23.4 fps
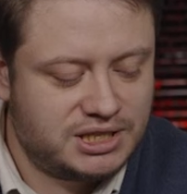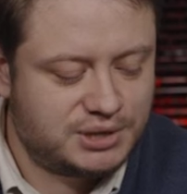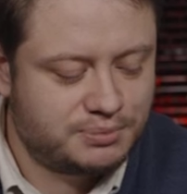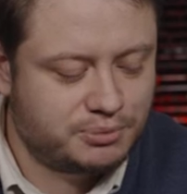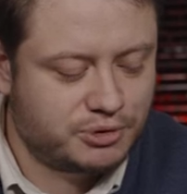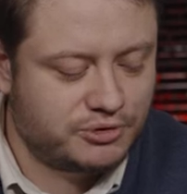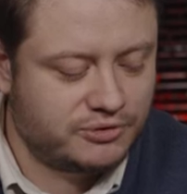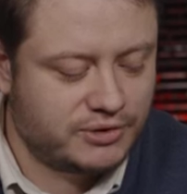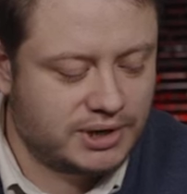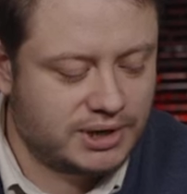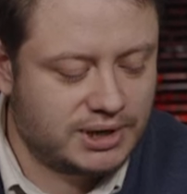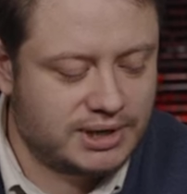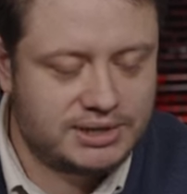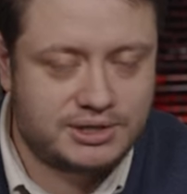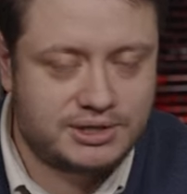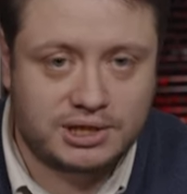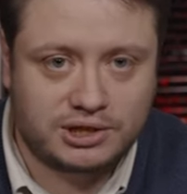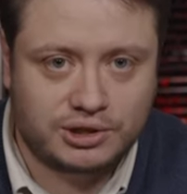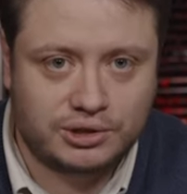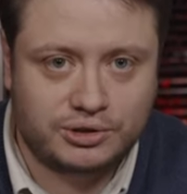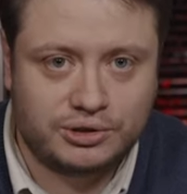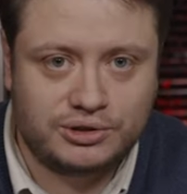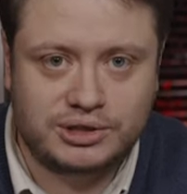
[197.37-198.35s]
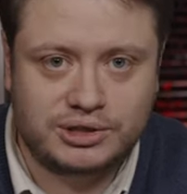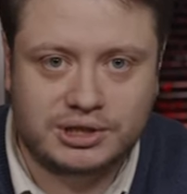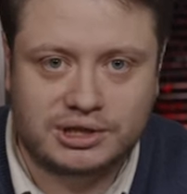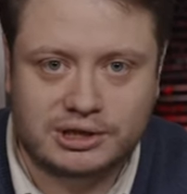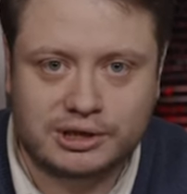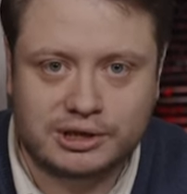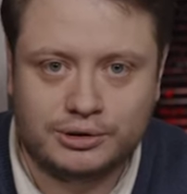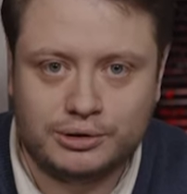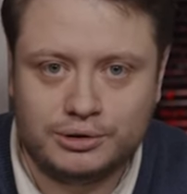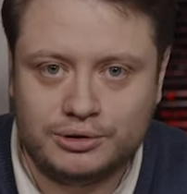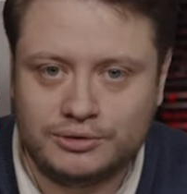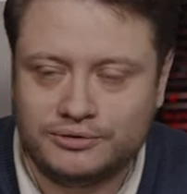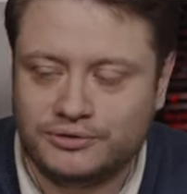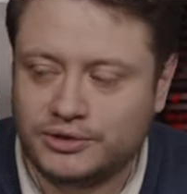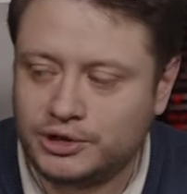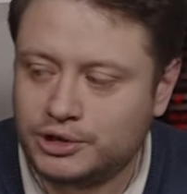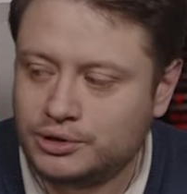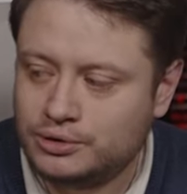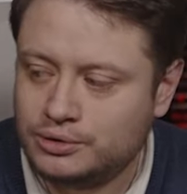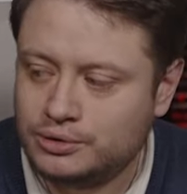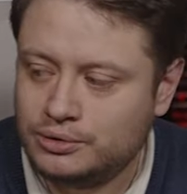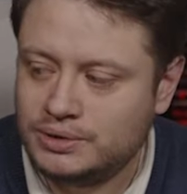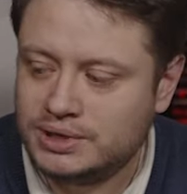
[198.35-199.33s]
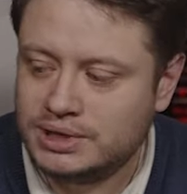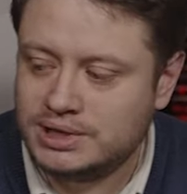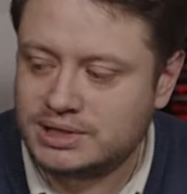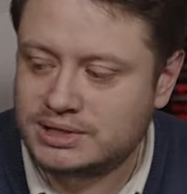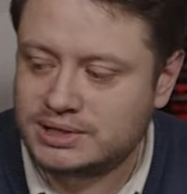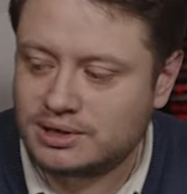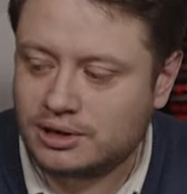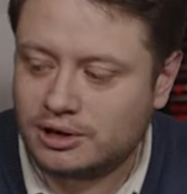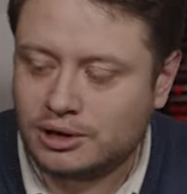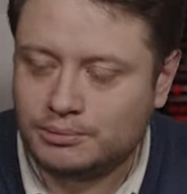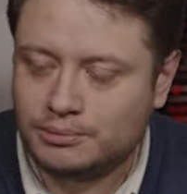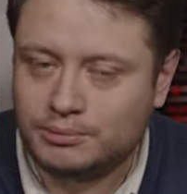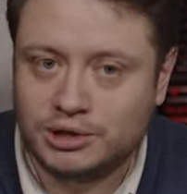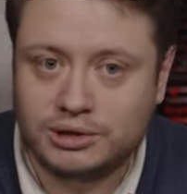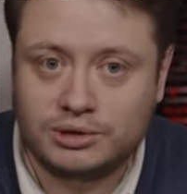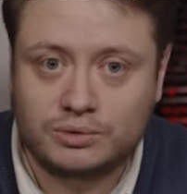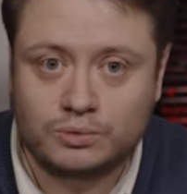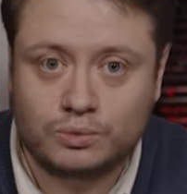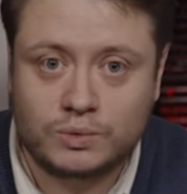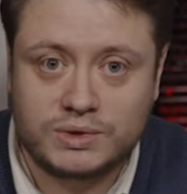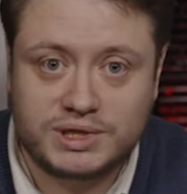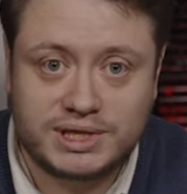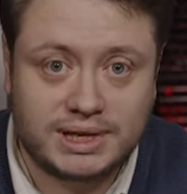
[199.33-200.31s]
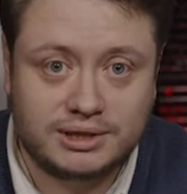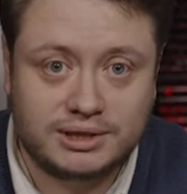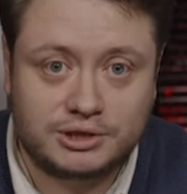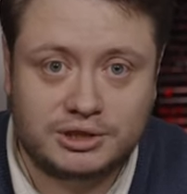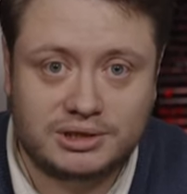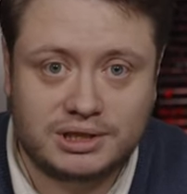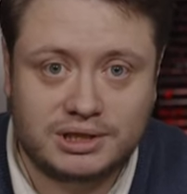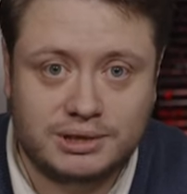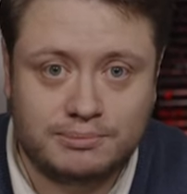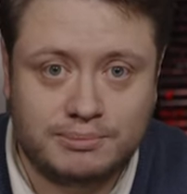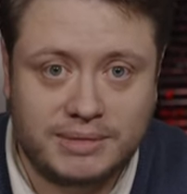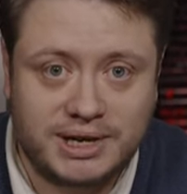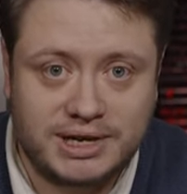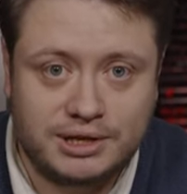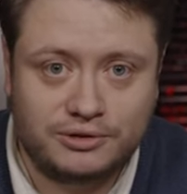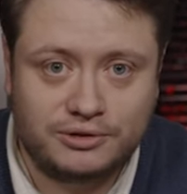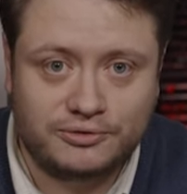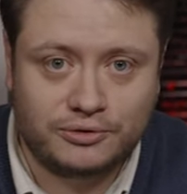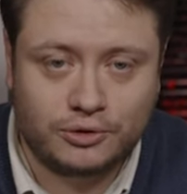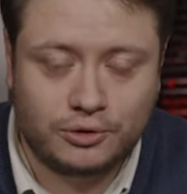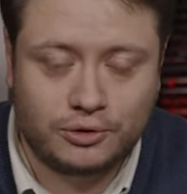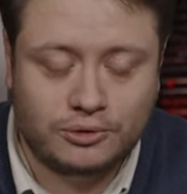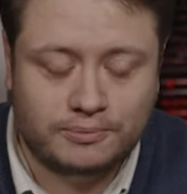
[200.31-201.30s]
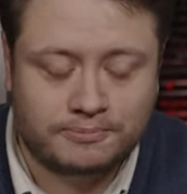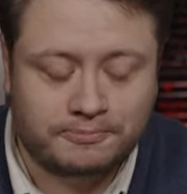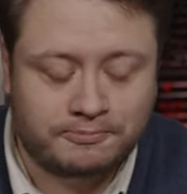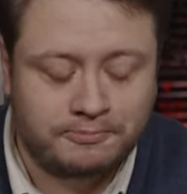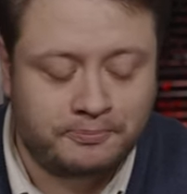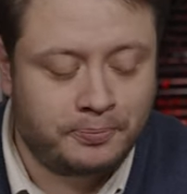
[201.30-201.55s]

this provides a good clue for who this armour was actually made for.